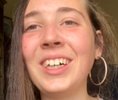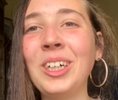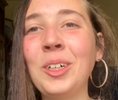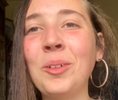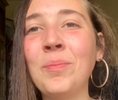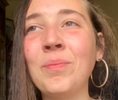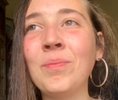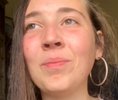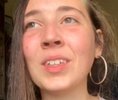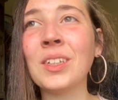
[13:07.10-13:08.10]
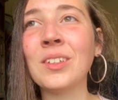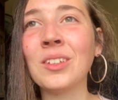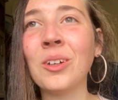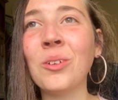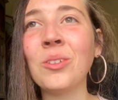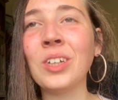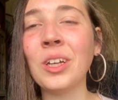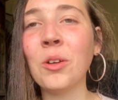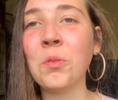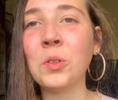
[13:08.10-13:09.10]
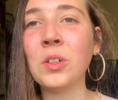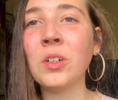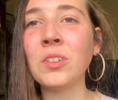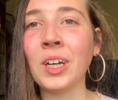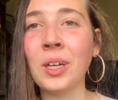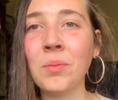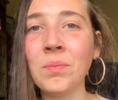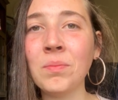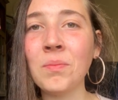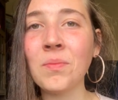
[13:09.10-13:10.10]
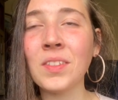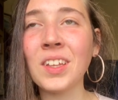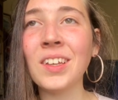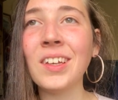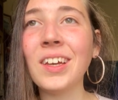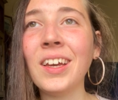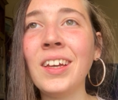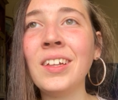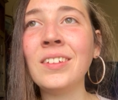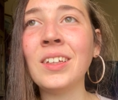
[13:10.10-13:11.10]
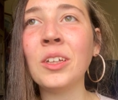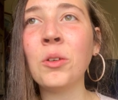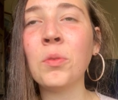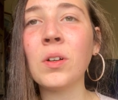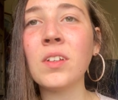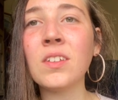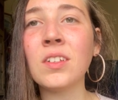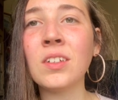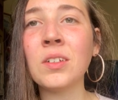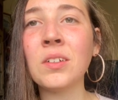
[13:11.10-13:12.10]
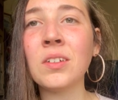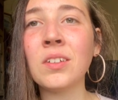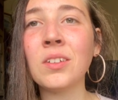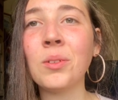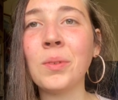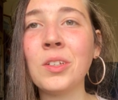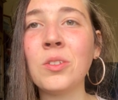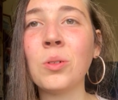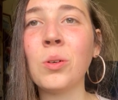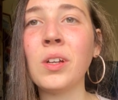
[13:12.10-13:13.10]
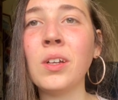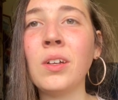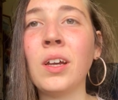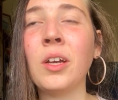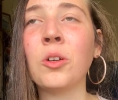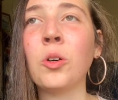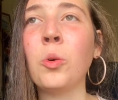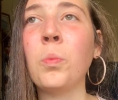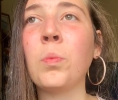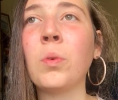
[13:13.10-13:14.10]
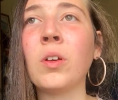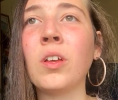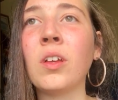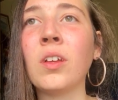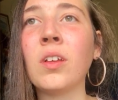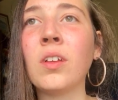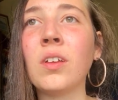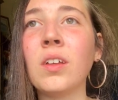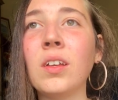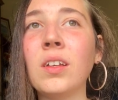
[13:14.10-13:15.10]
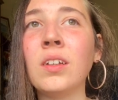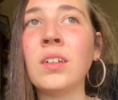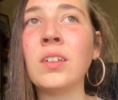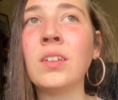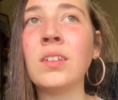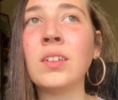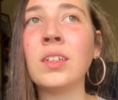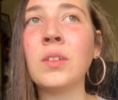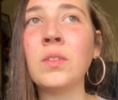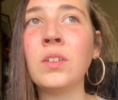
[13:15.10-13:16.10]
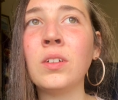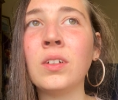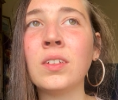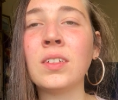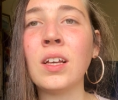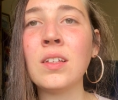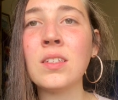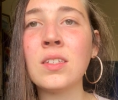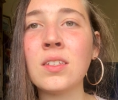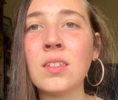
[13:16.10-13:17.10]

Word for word: um, so, thank you for your time and thank you for listening to my story. I hope it gives you a sense